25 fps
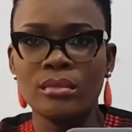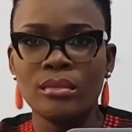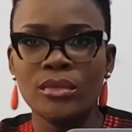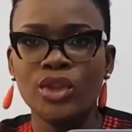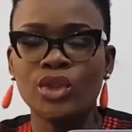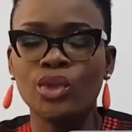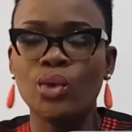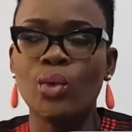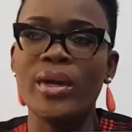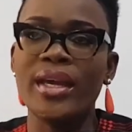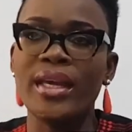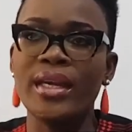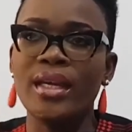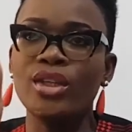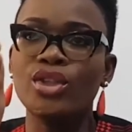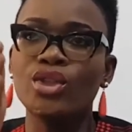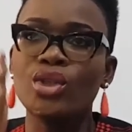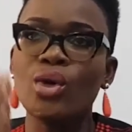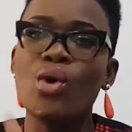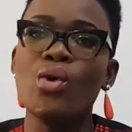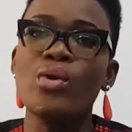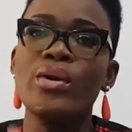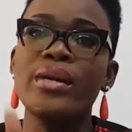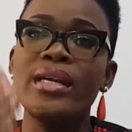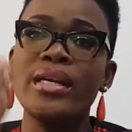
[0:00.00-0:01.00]
So it
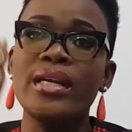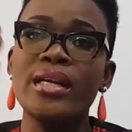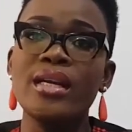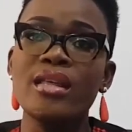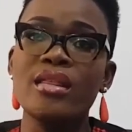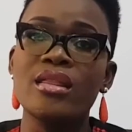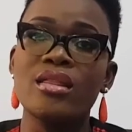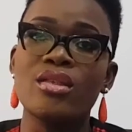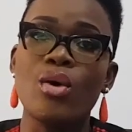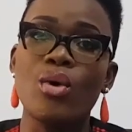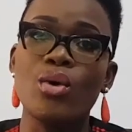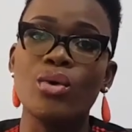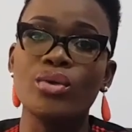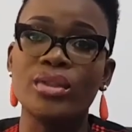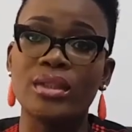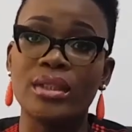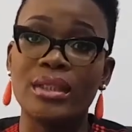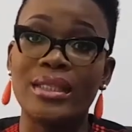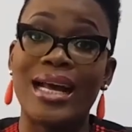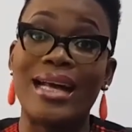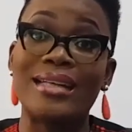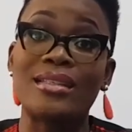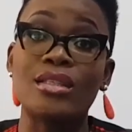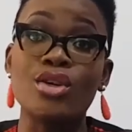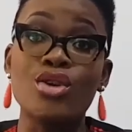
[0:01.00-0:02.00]
is only those
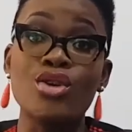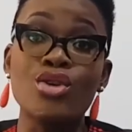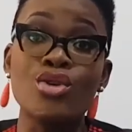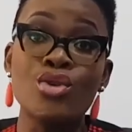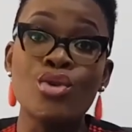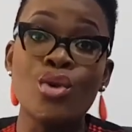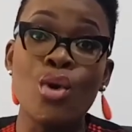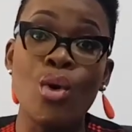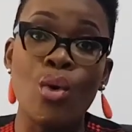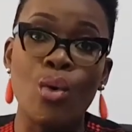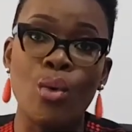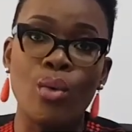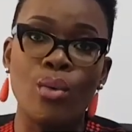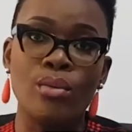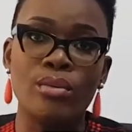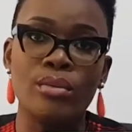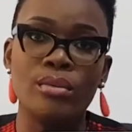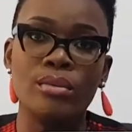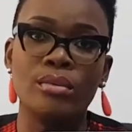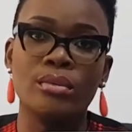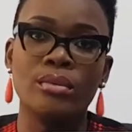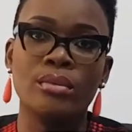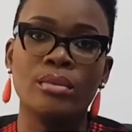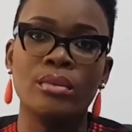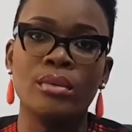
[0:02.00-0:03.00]
that know.
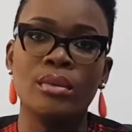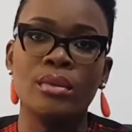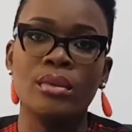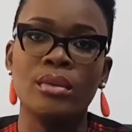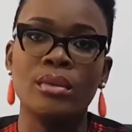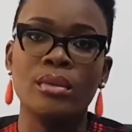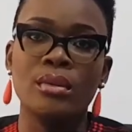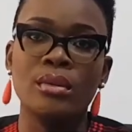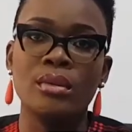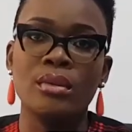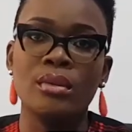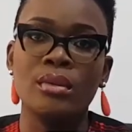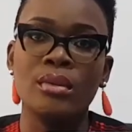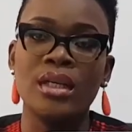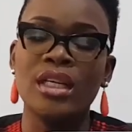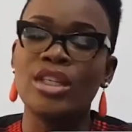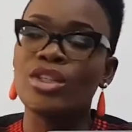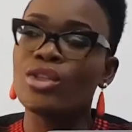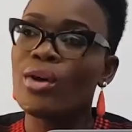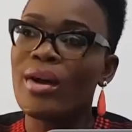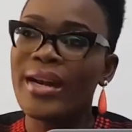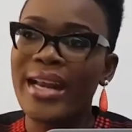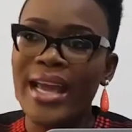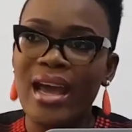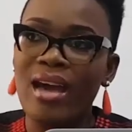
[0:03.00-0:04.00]
It's
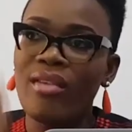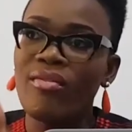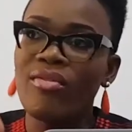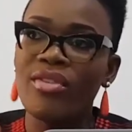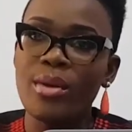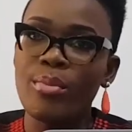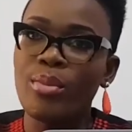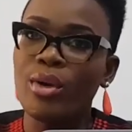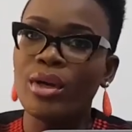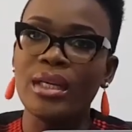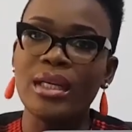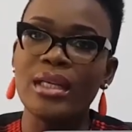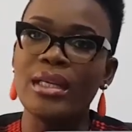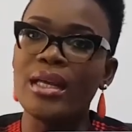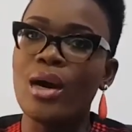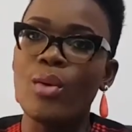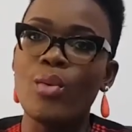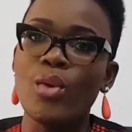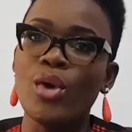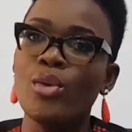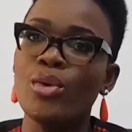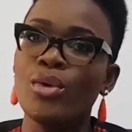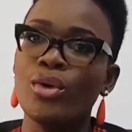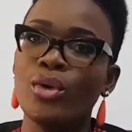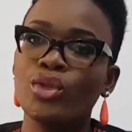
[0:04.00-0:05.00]
not everybody that
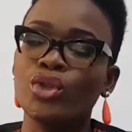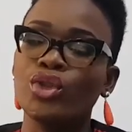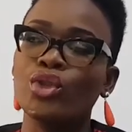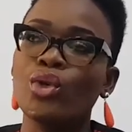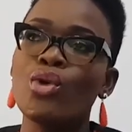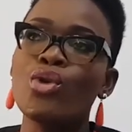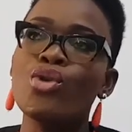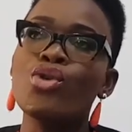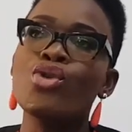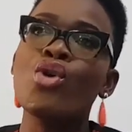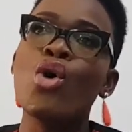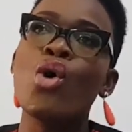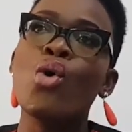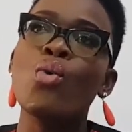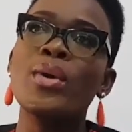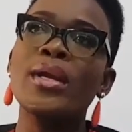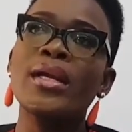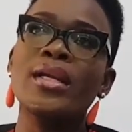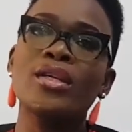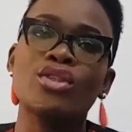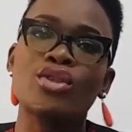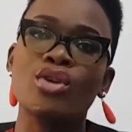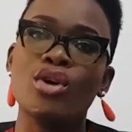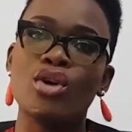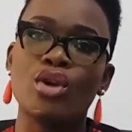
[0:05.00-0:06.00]
will know. So knowing
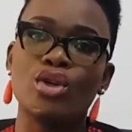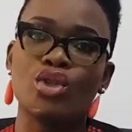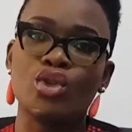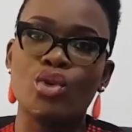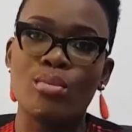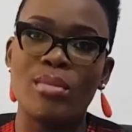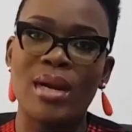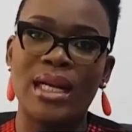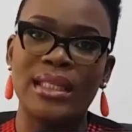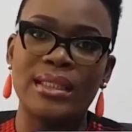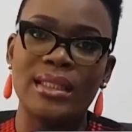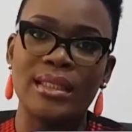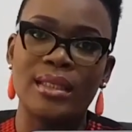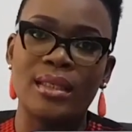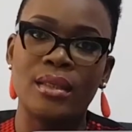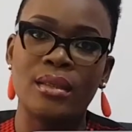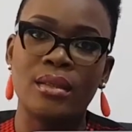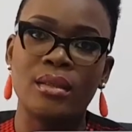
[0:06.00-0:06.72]
is not automatic.